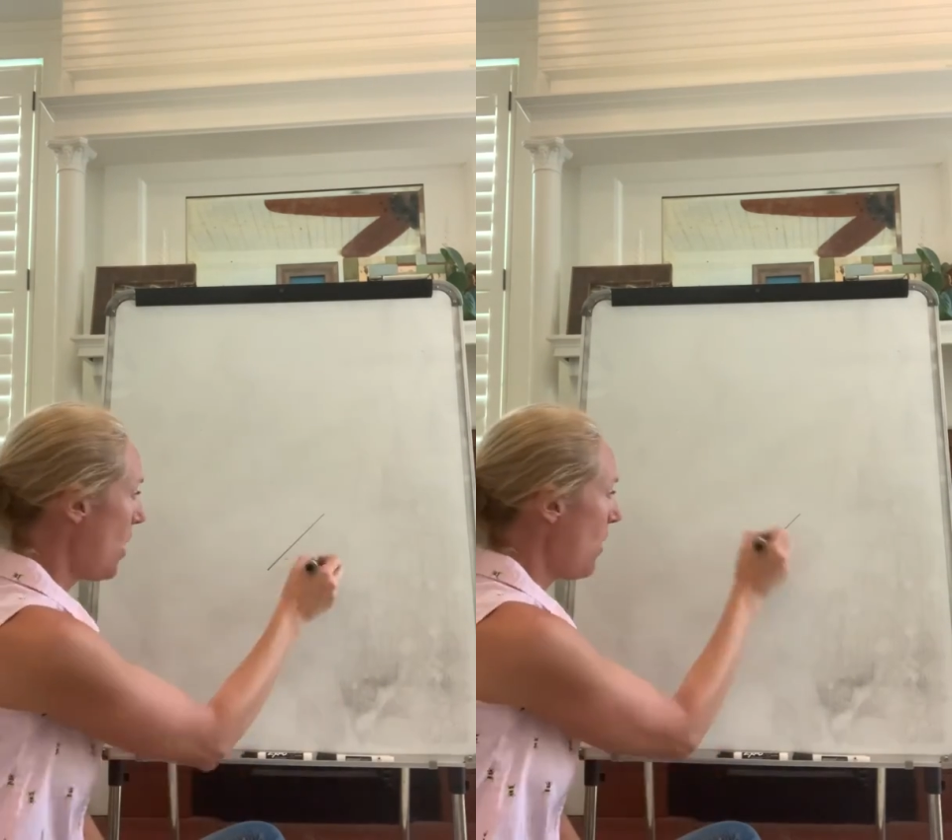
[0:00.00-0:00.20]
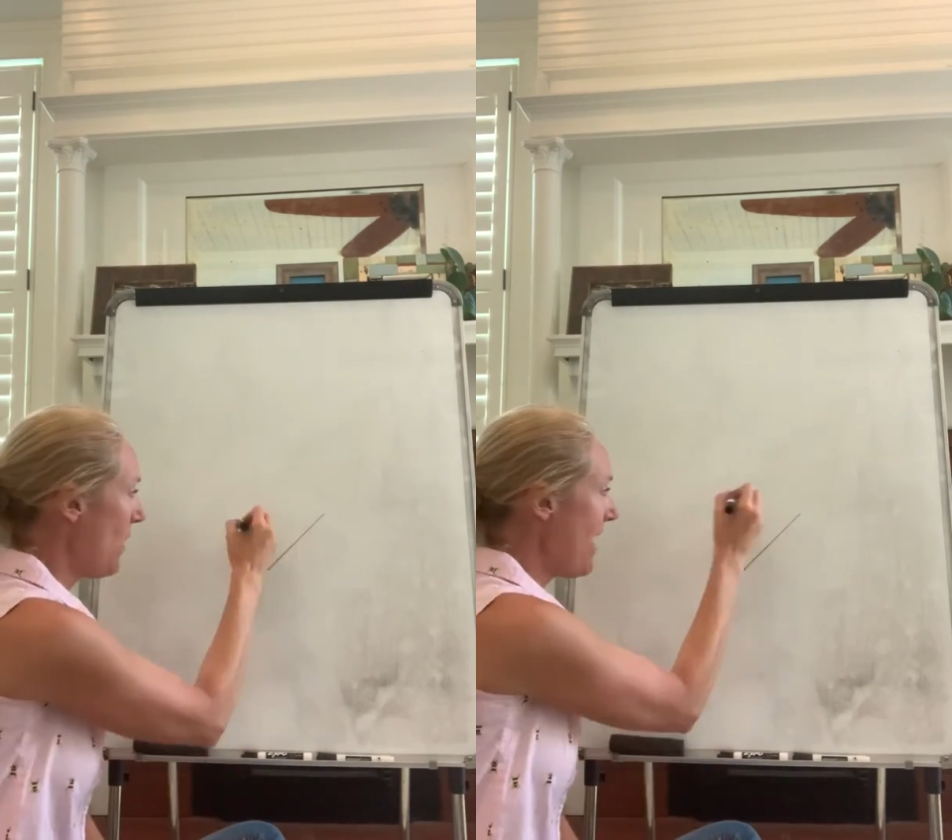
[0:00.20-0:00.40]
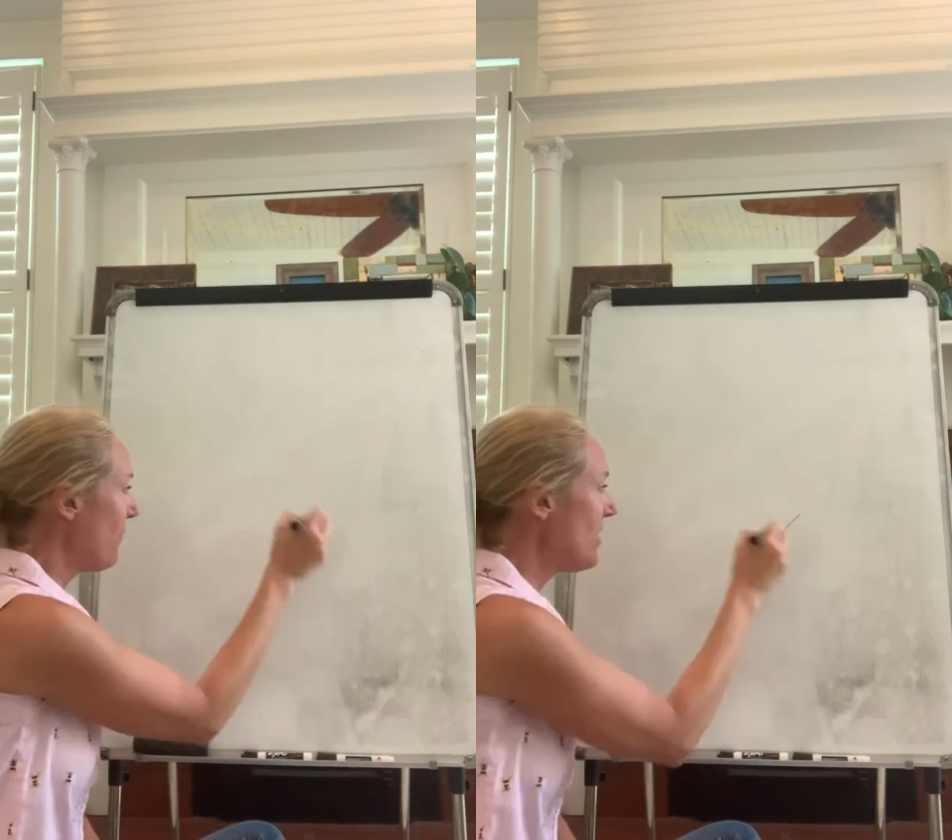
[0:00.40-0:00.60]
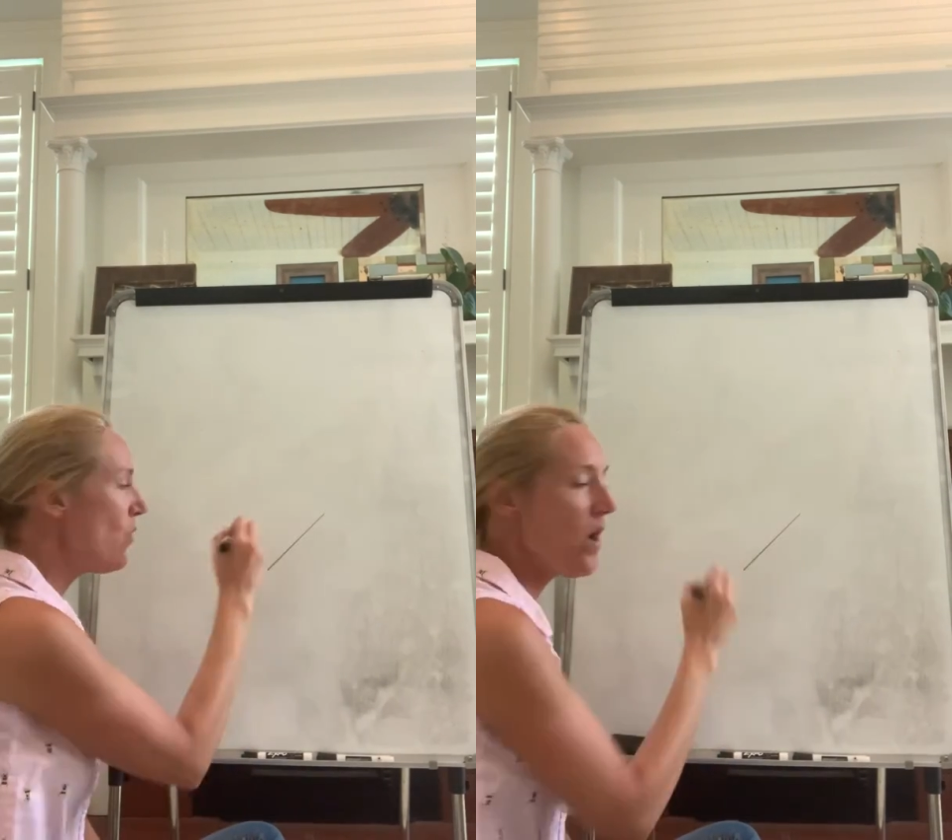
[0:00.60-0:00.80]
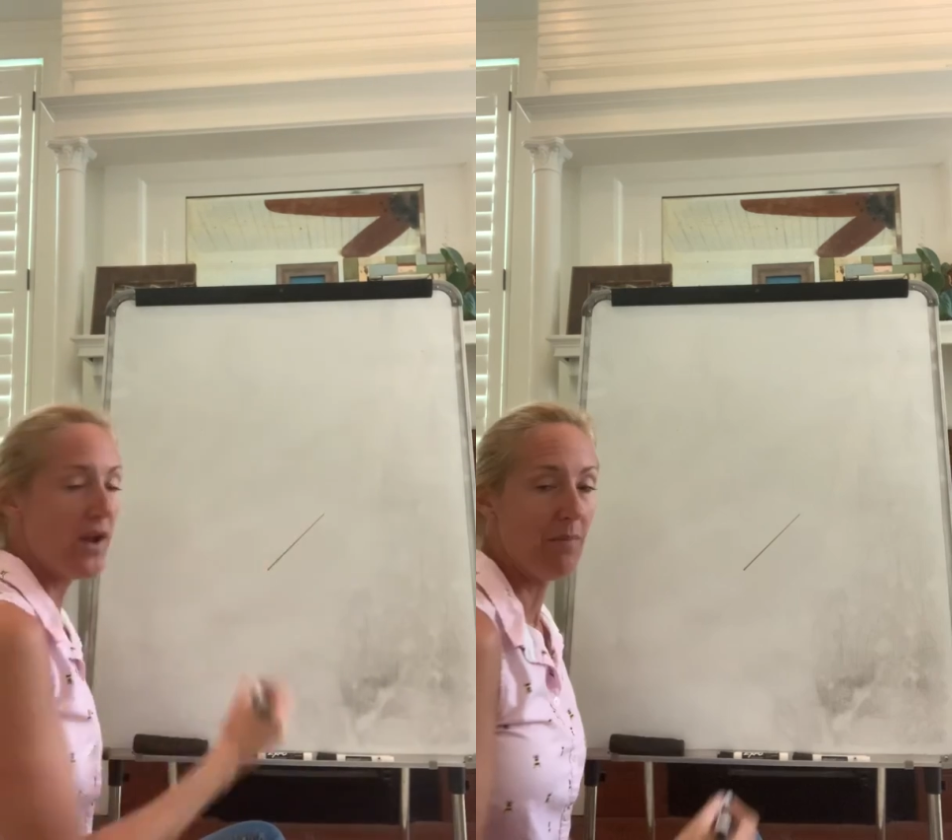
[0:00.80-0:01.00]
whatever you
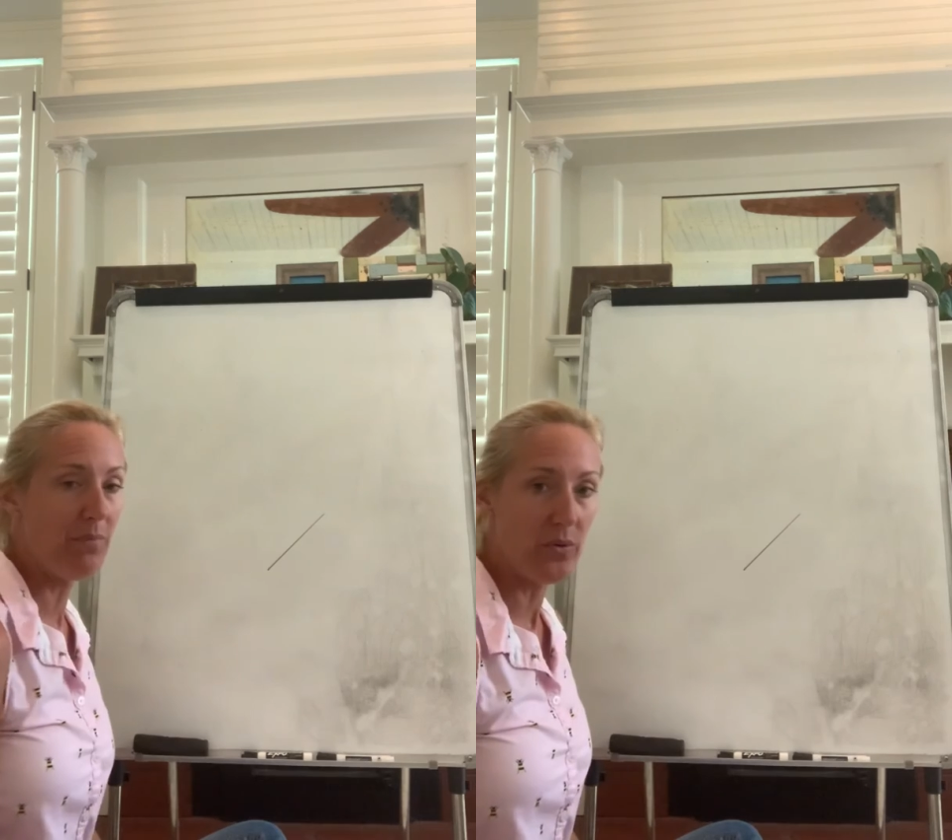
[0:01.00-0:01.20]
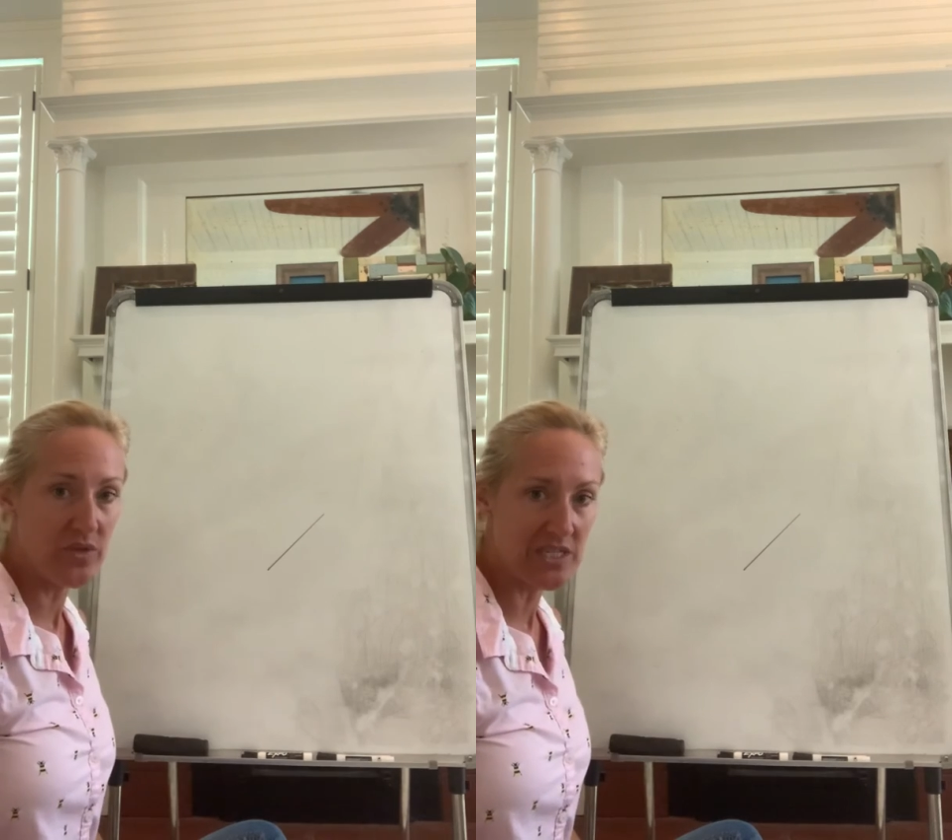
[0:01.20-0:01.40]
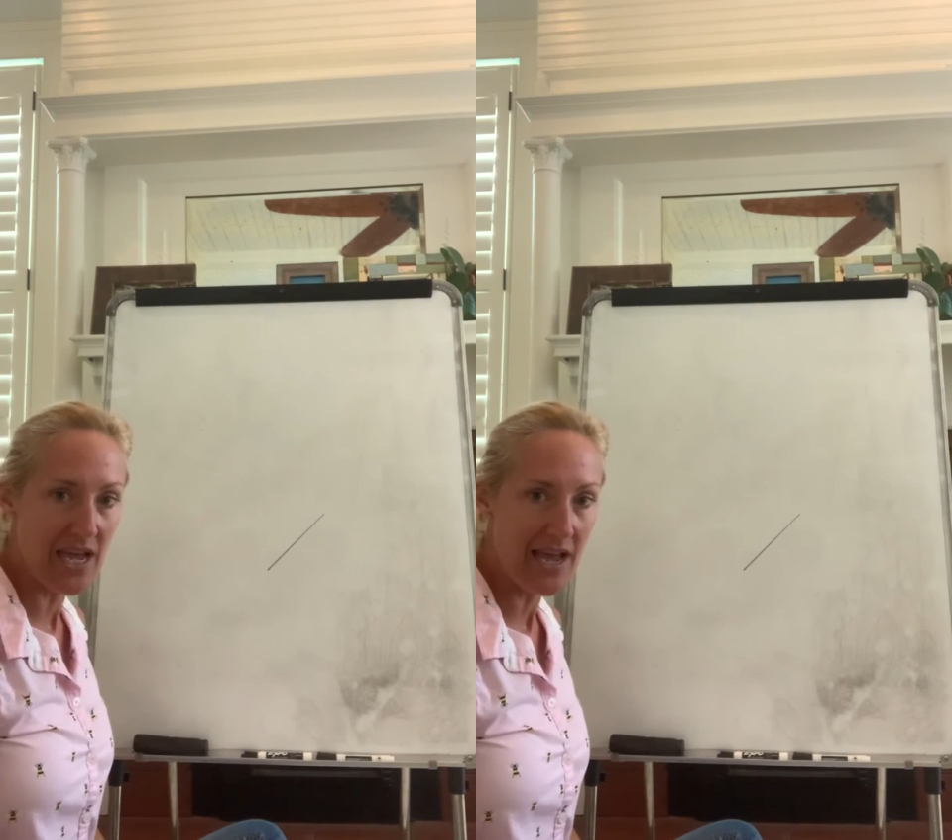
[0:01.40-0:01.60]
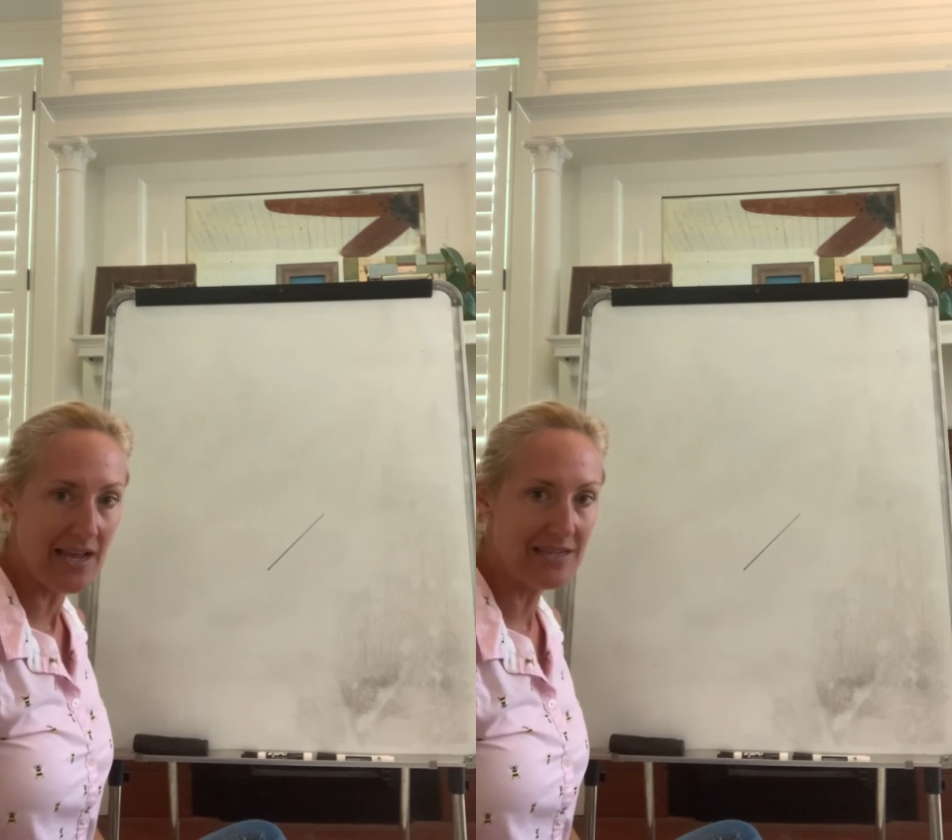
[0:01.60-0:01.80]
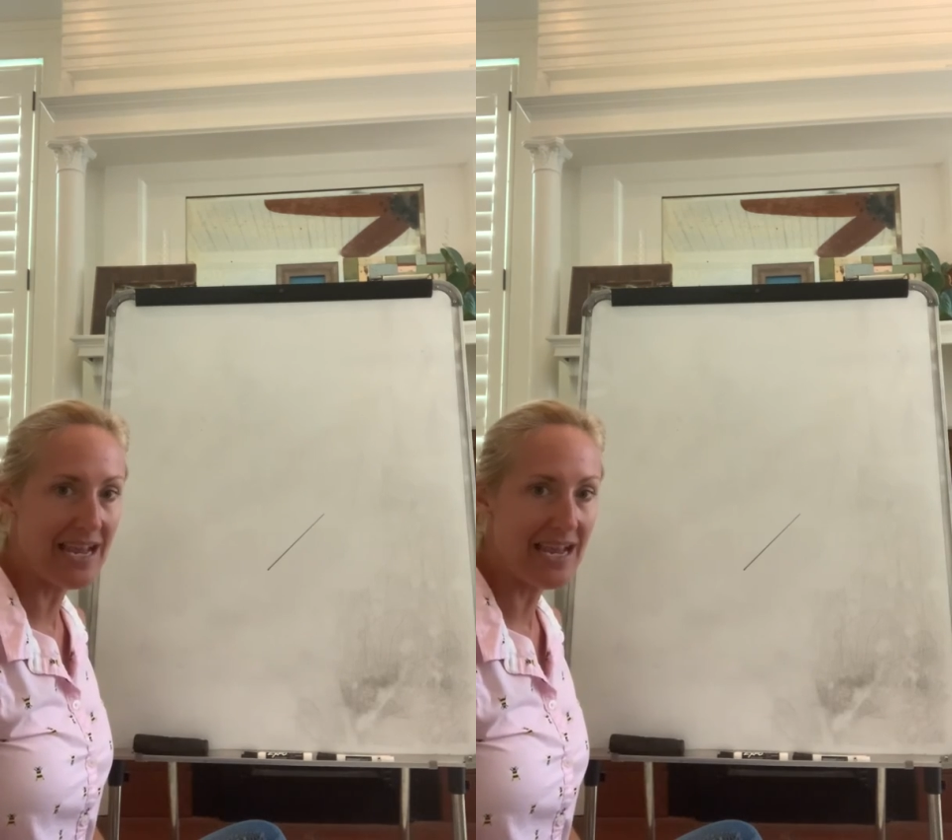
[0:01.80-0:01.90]
want on both sides